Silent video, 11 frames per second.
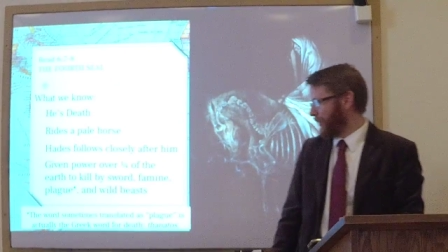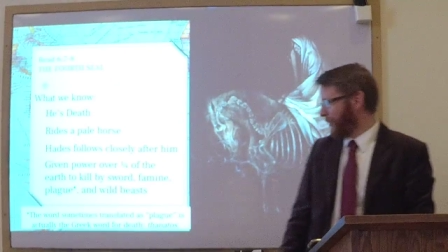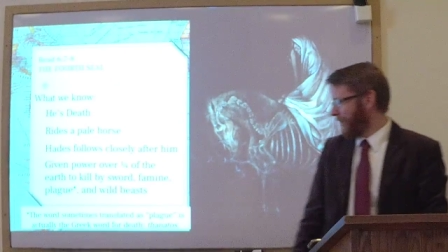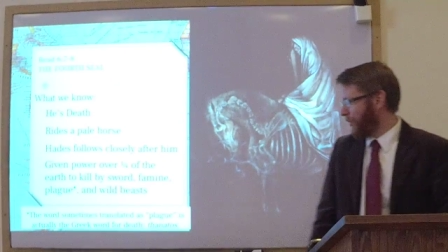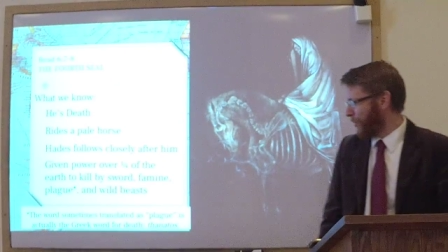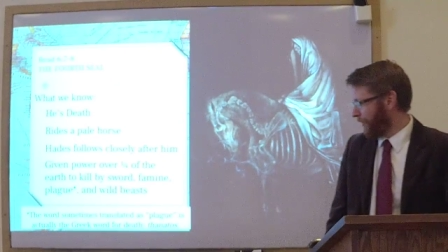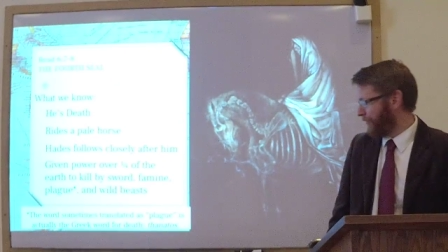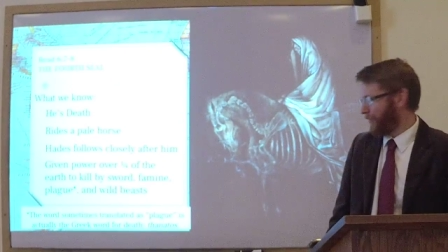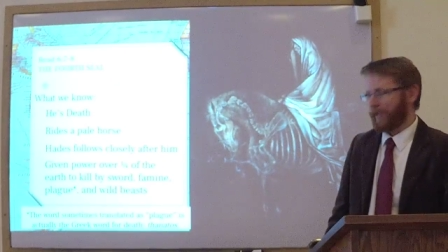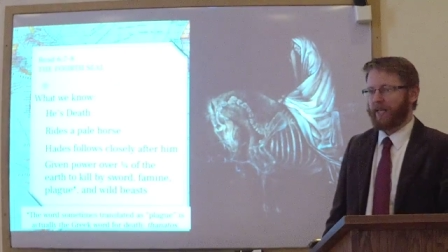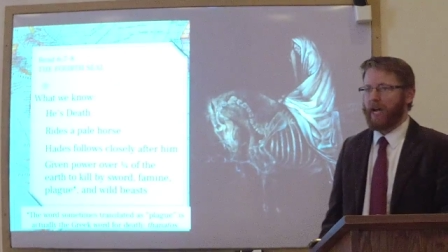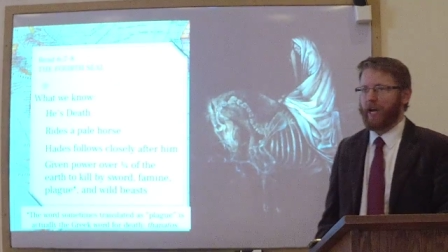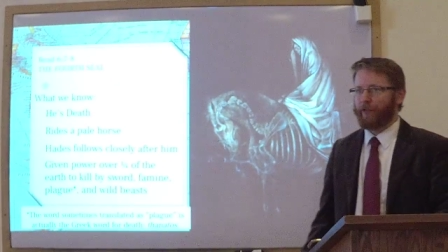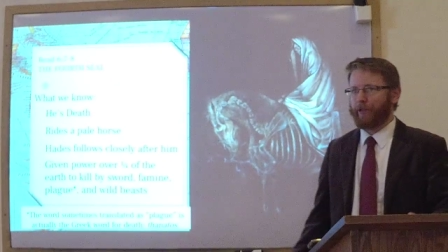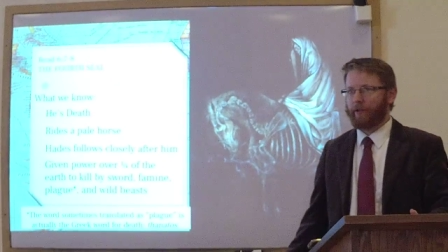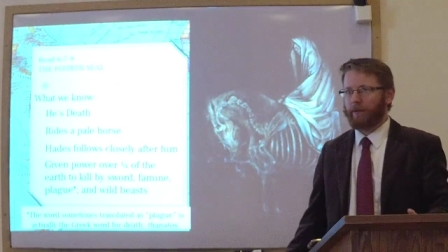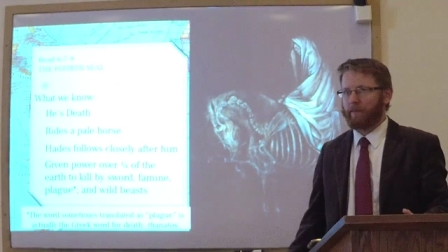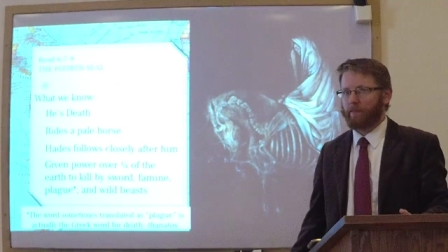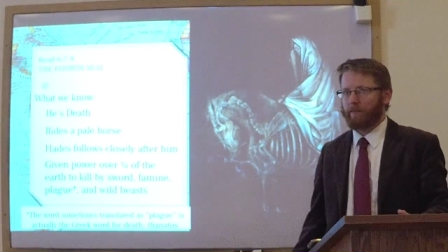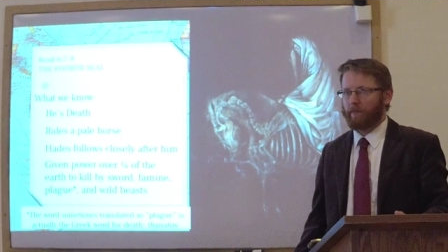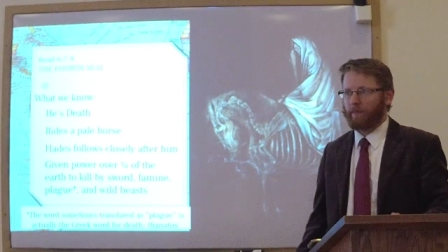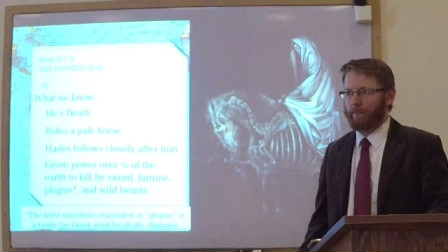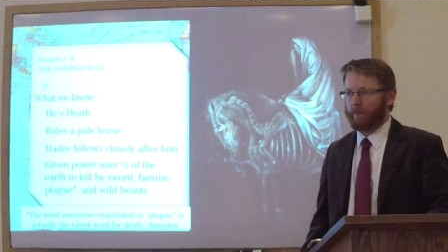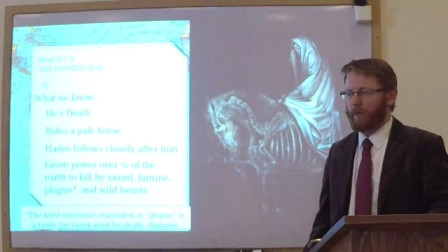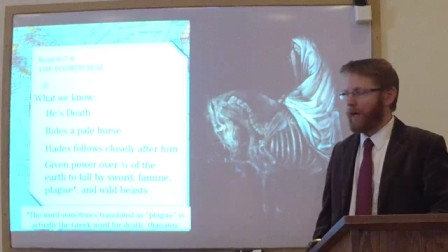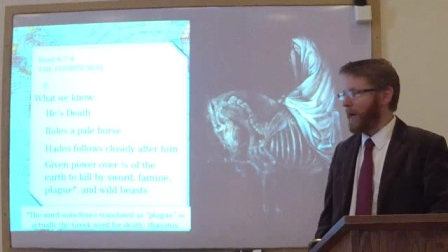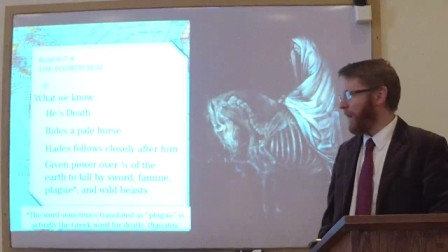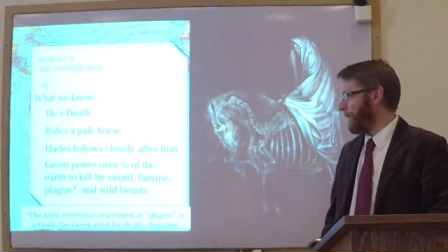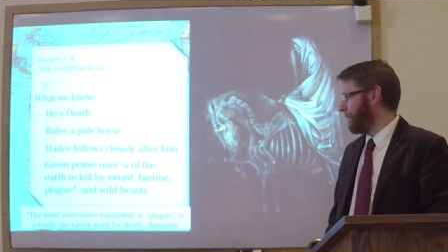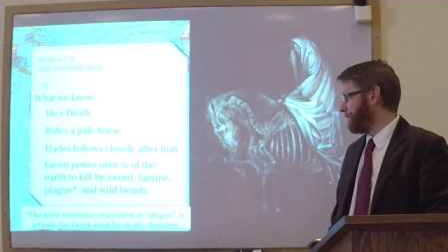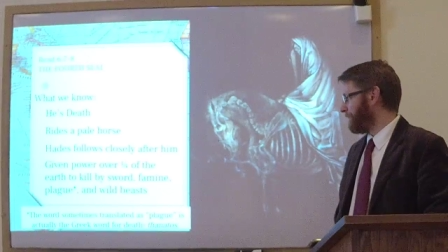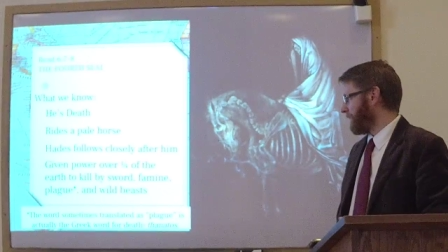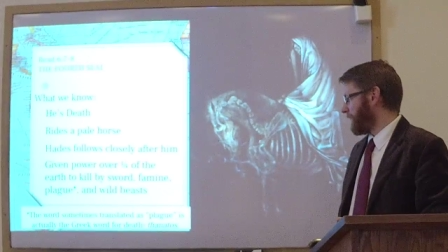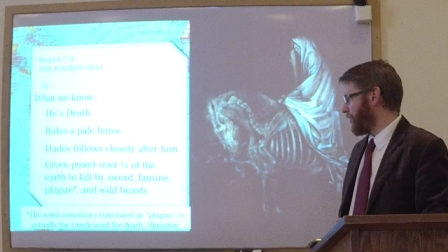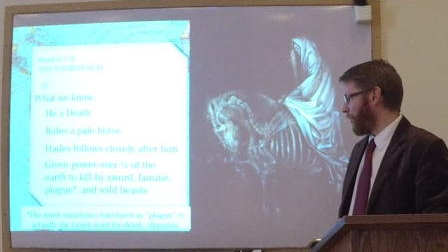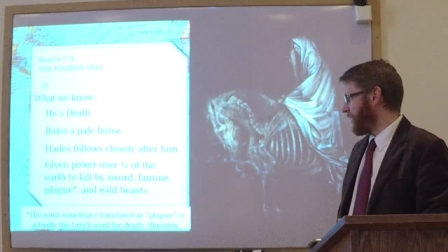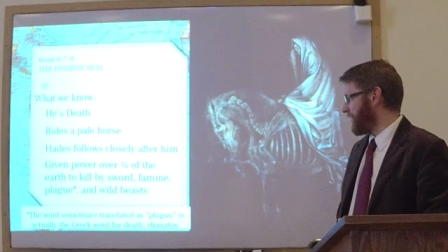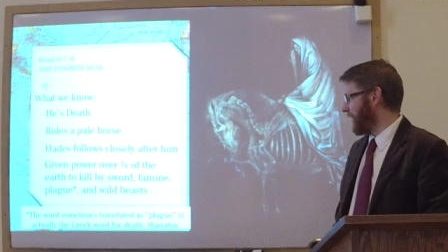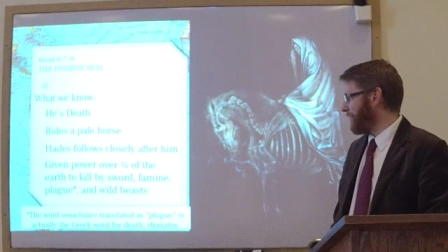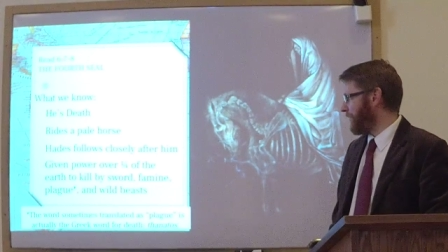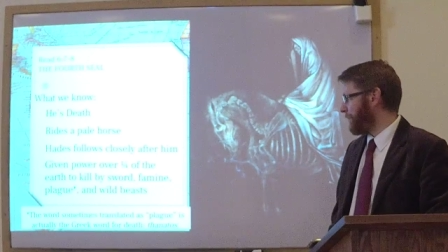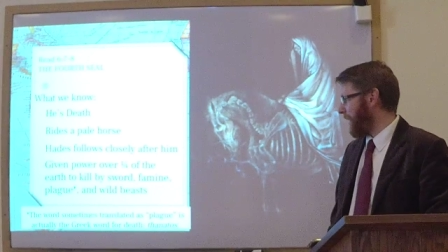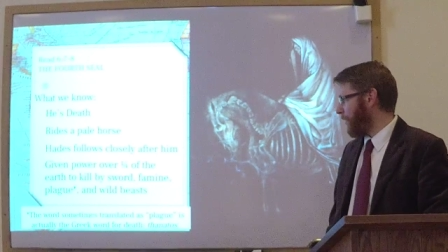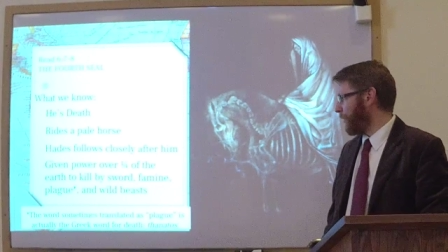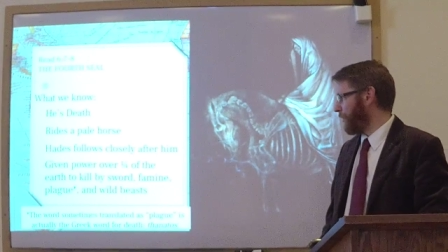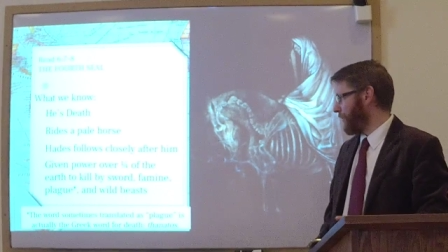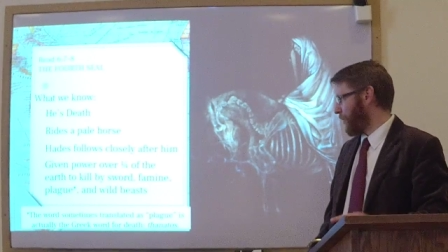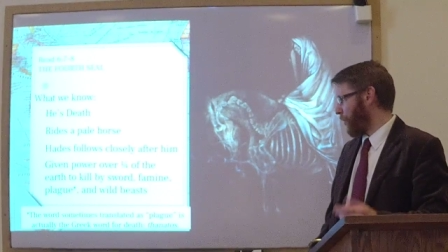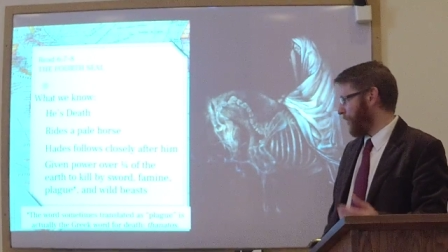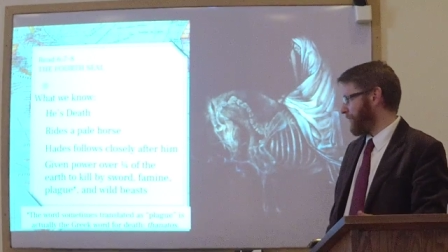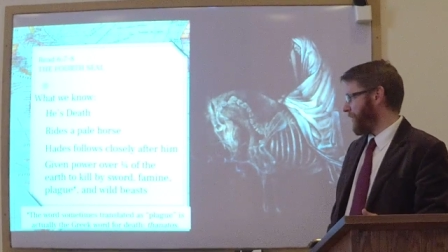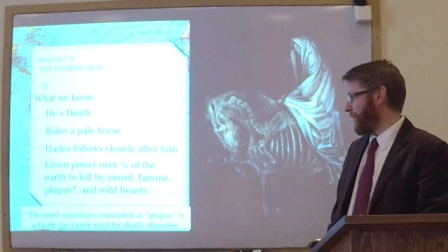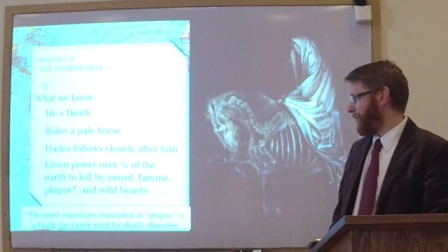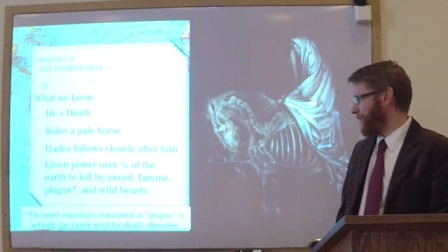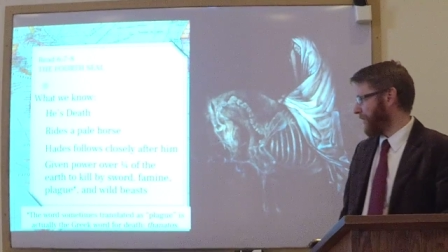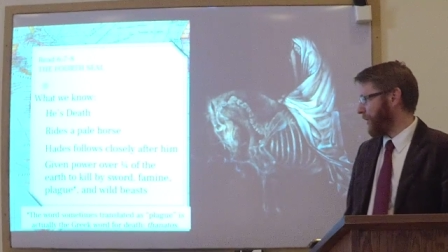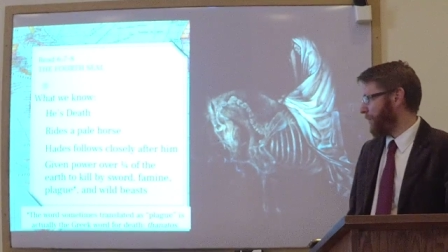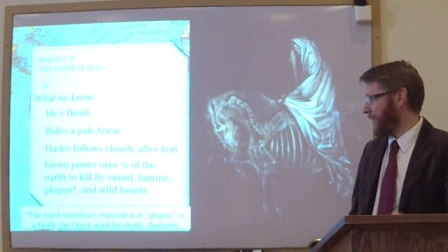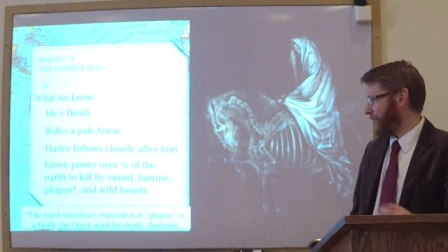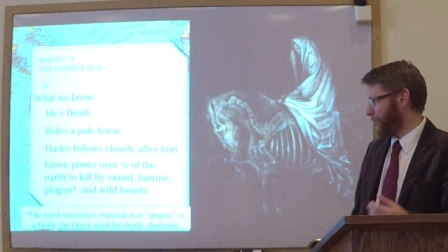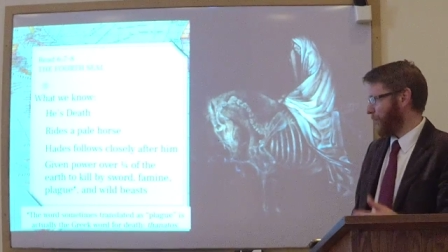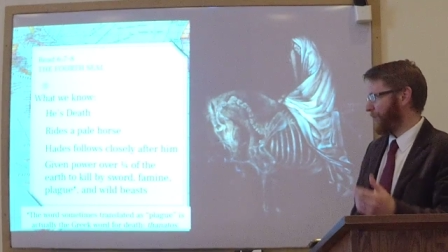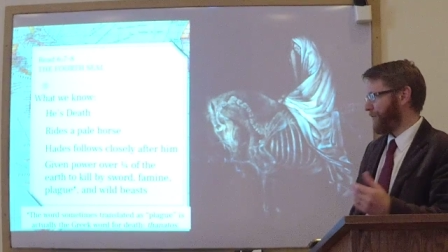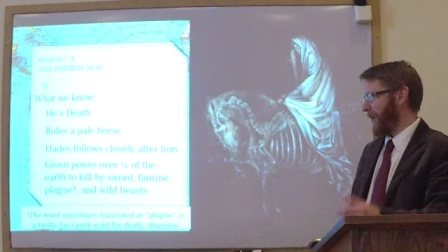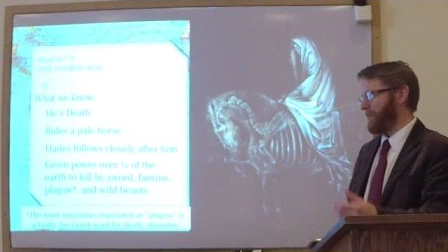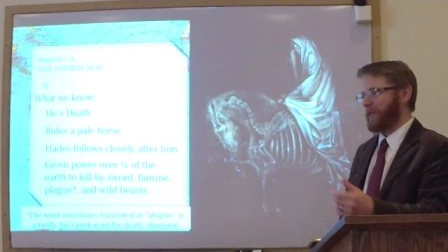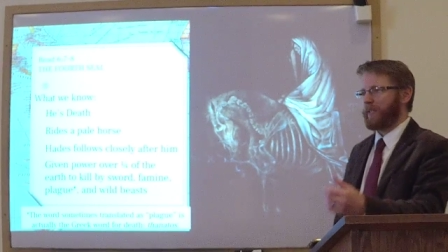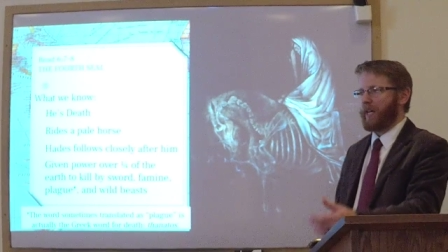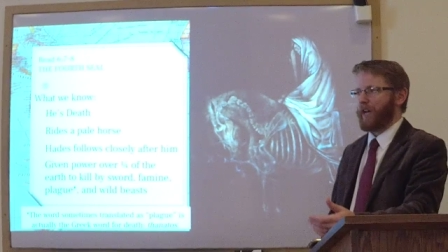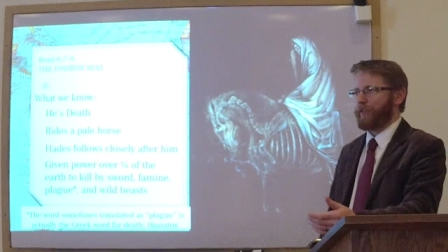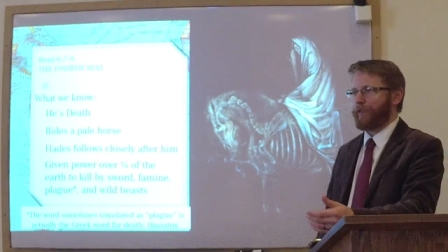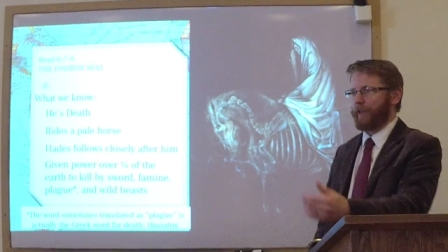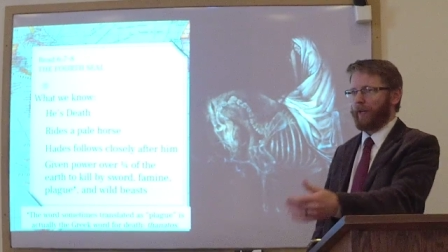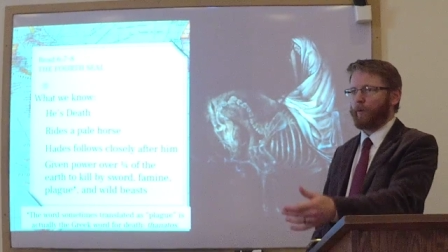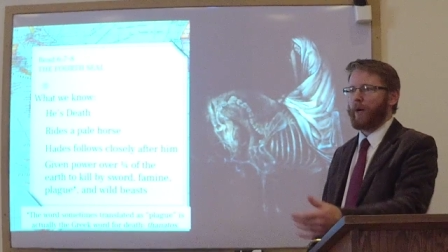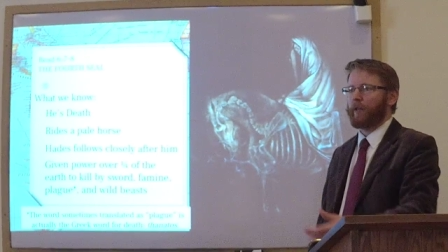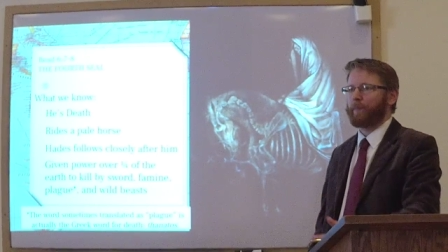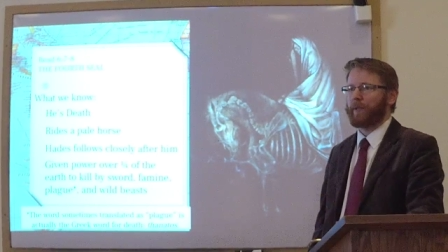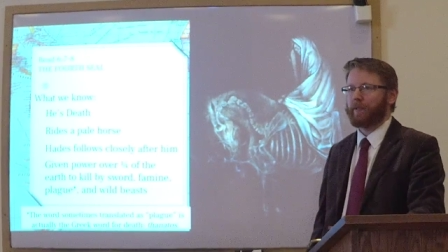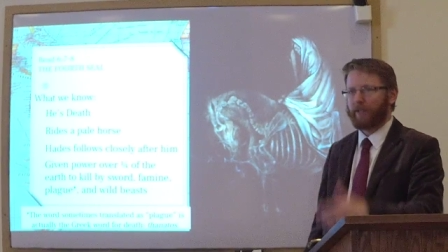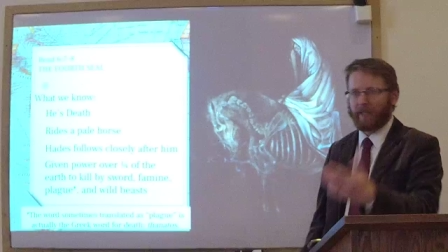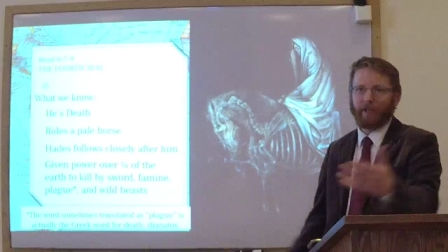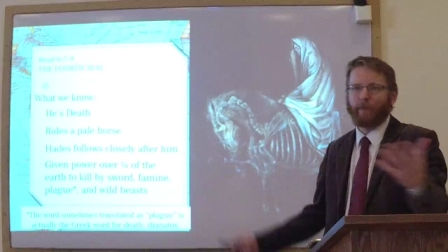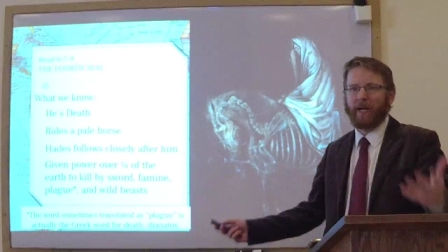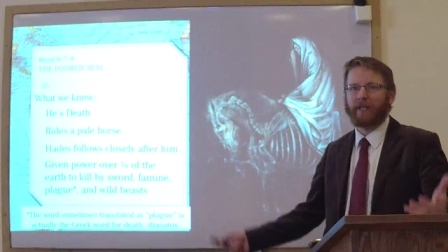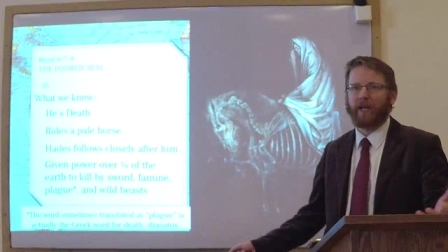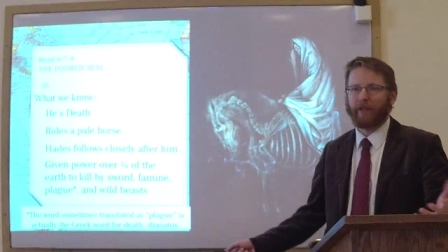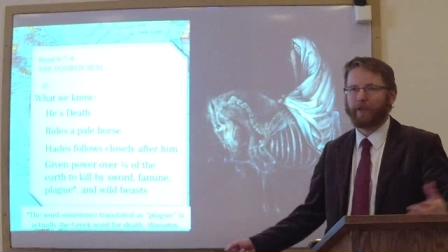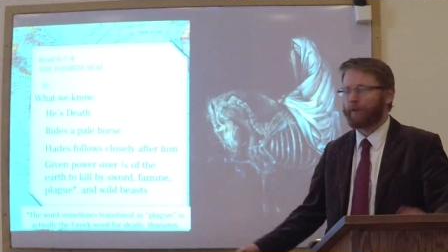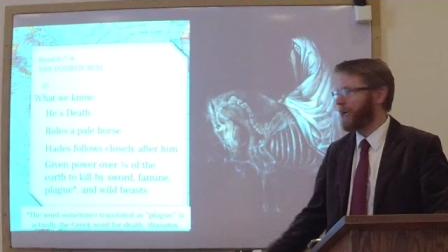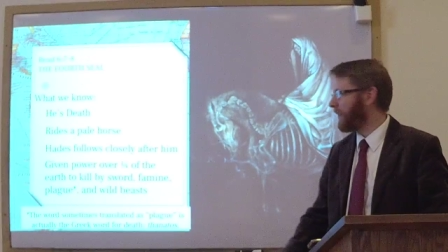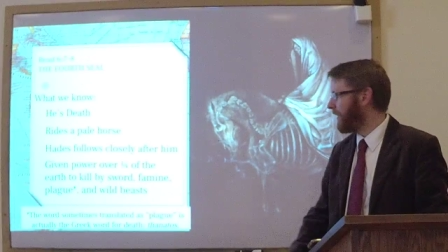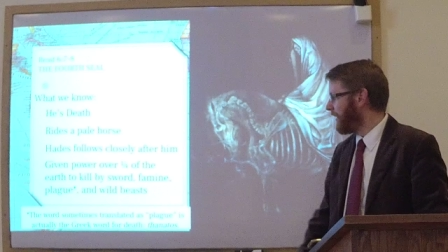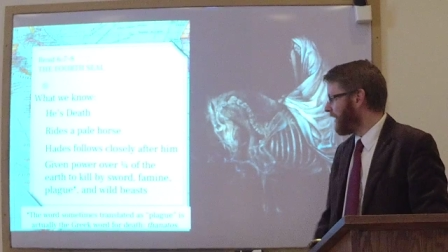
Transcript: the Greek word for death. Um, so he's given power over a quarter of the earth to kill by sword, famine, death, and wild beast. To kill by death, right?